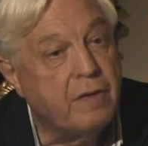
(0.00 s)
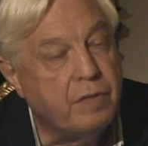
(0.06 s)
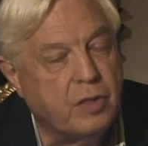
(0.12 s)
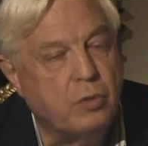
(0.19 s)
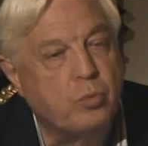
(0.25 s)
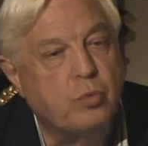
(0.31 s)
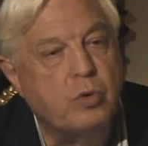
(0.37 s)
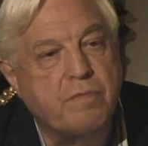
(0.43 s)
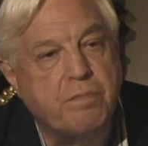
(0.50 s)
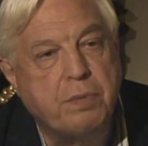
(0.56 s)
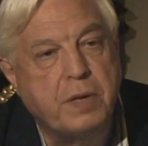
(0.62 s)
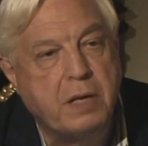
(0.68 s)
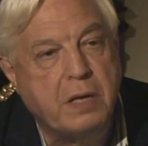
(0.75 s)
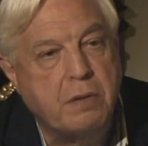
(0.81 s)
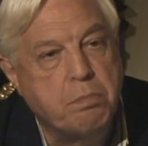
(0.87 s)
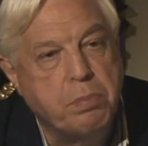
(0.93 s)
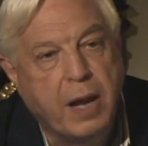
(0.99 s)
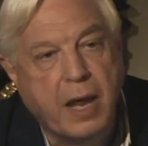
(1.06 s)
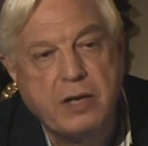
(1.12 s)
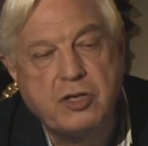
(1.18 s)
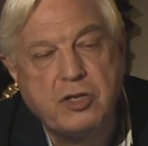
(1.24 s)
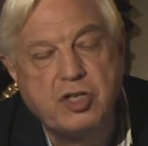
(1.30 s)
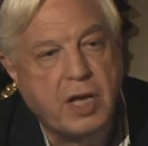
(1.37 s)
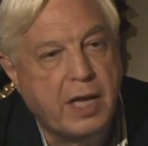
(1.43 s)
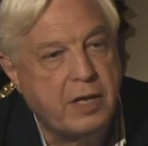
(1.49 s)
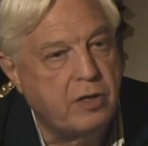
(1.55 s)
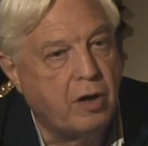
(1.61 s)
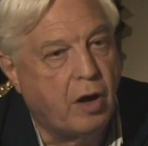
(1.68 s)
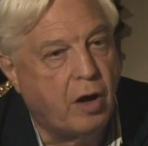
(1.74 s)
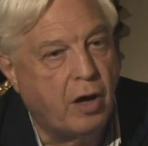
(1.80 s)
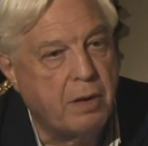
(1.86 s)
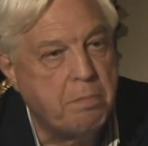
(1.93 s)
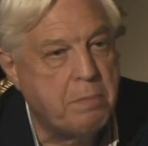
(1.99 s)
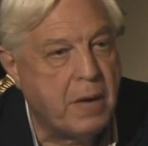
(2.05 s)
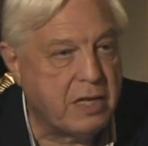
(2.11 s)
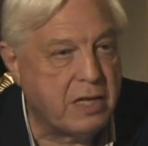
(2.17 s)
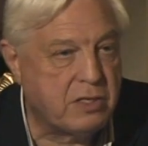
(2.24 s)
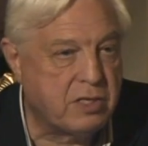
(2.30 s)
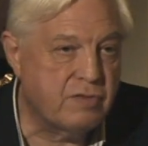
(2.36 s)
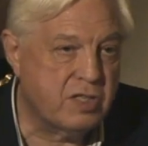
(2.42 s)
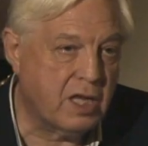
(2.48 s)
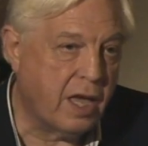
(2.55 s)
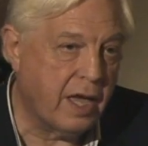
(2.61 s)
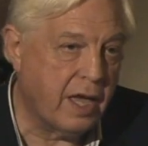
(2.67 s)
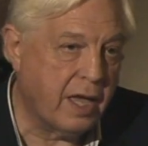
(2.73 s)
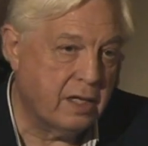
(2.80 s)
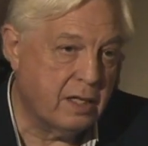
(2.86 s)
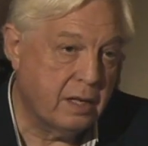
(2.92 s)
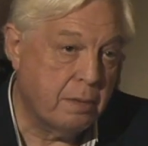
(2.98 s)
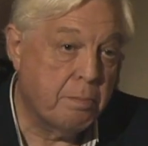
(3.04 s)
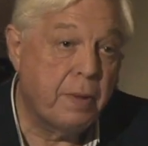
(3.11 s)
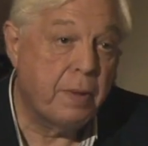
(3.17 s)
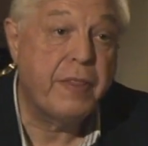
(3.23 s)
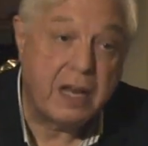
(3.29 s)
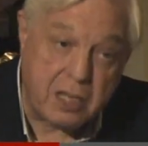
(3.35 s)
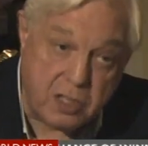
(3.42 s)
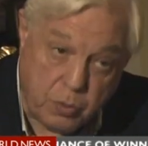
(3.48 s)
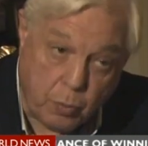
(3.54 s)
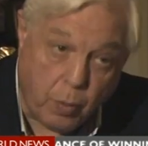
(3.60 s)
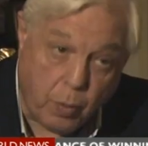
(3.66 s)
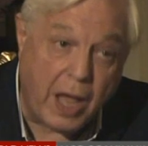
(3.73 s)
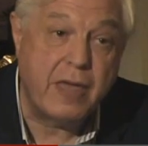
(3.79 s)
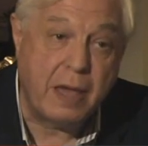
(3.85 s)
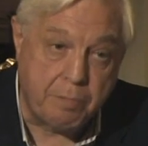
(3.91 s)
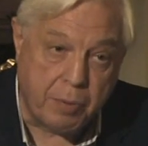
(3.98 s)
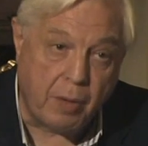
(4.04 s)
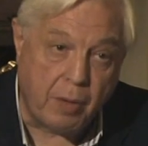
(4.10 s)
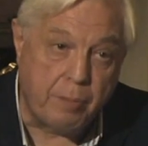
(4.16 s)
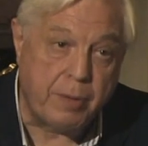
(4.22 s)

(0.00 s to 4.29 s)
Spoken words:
there would have been bloodshed on a massive scale. But that is why they're bombing.